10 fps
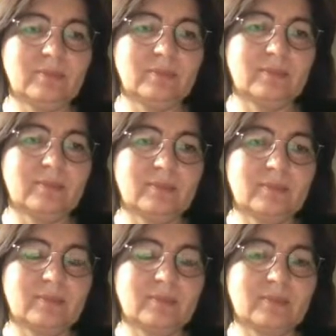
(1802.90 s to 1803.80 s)

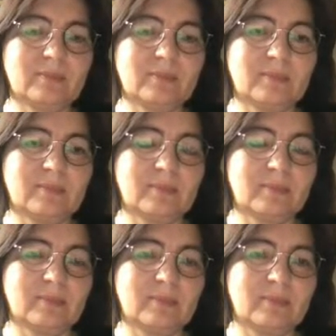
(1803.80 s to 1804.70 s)

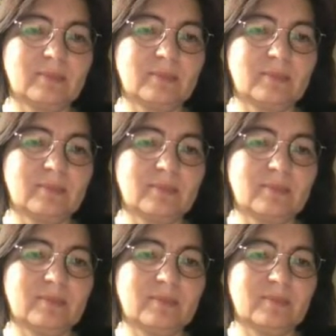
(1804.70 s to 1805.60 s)

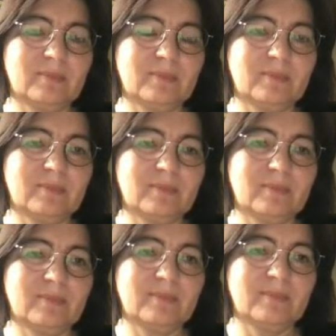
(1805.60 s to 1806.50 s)
(not speaking)